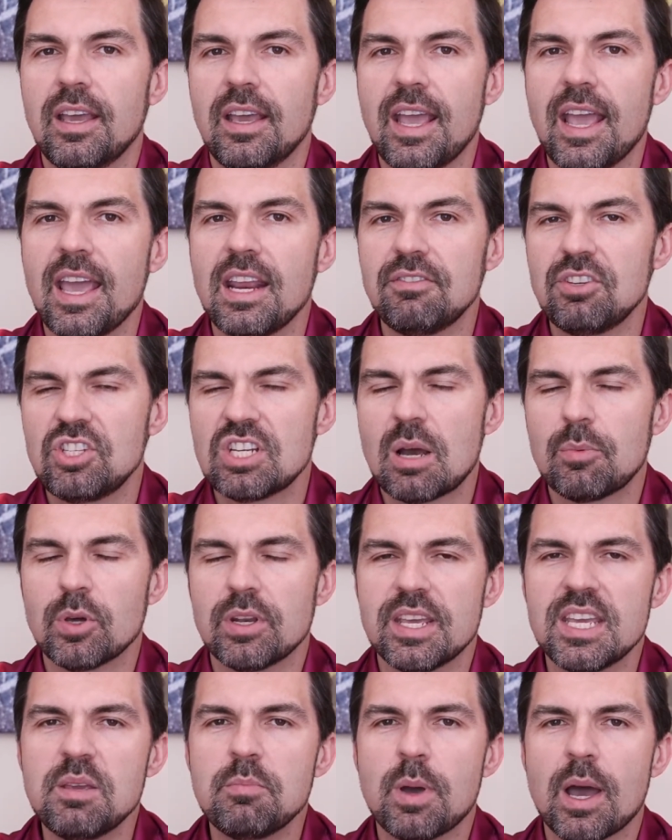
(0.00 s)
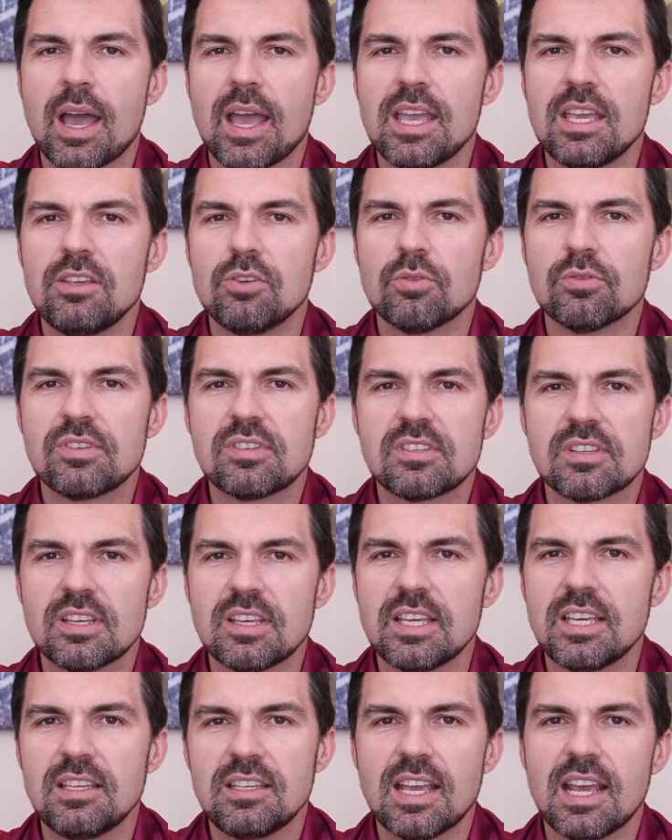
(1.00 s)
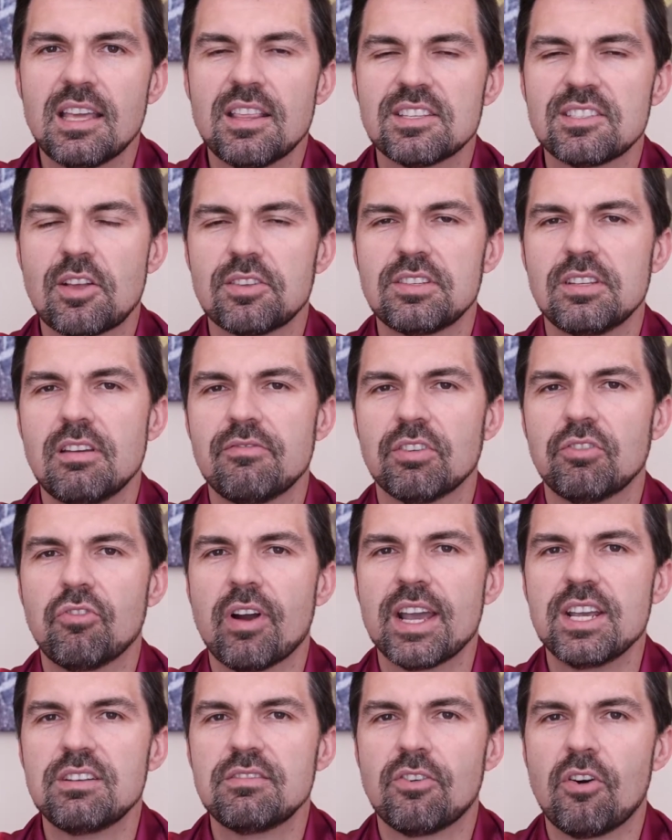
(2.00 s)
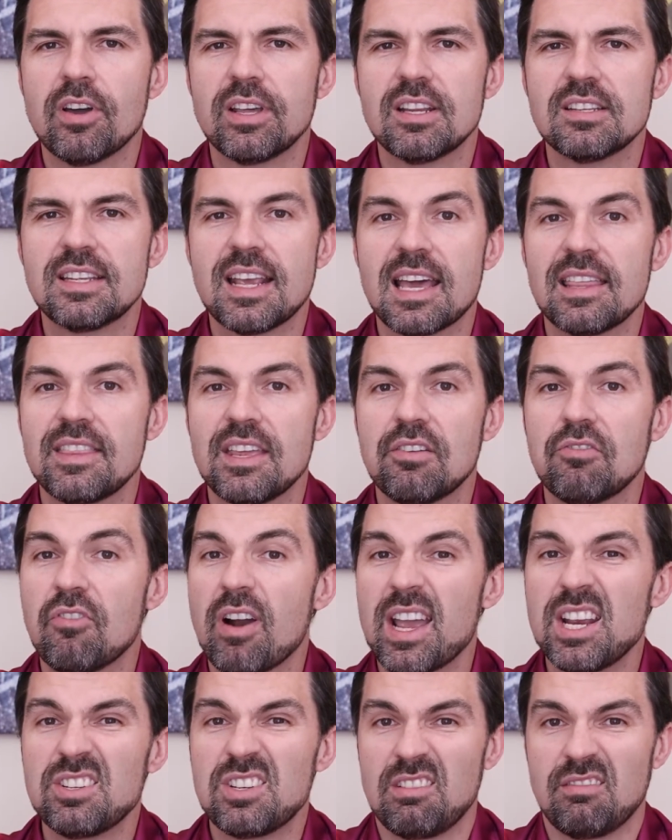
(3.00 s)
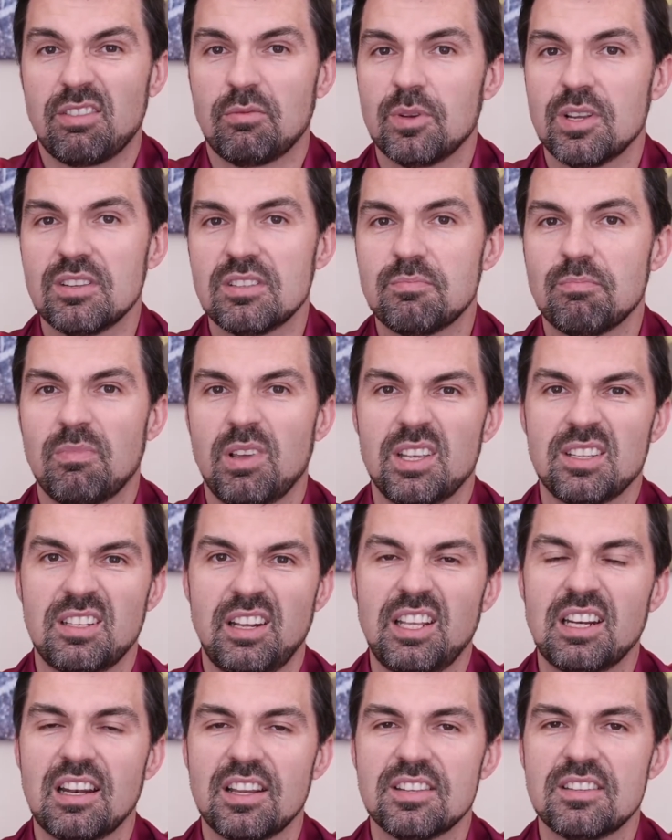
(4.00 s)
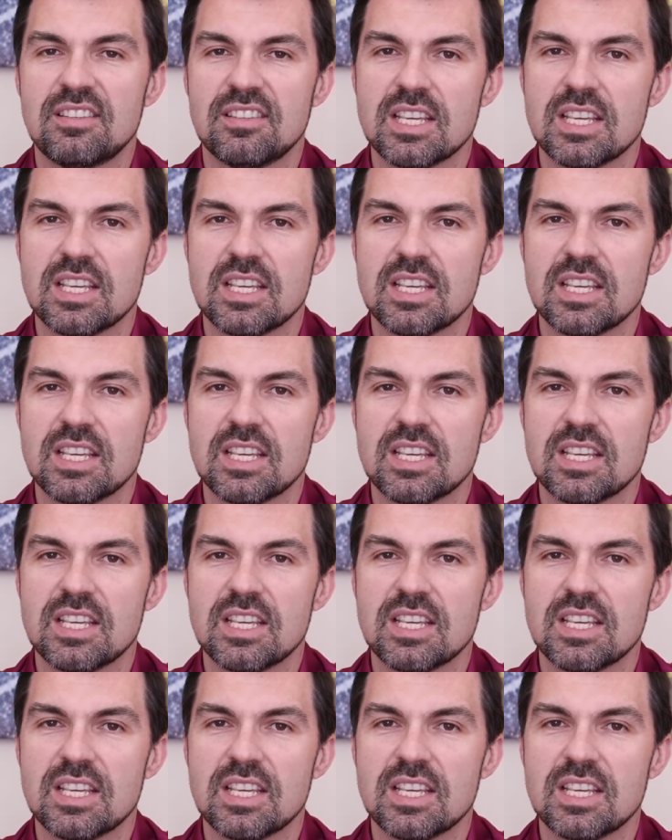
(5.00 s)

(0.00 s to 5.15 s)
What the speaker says: And if you jump on eBay, you'll see, yeah, there's lots of different rangefinders out there, ranging from as little as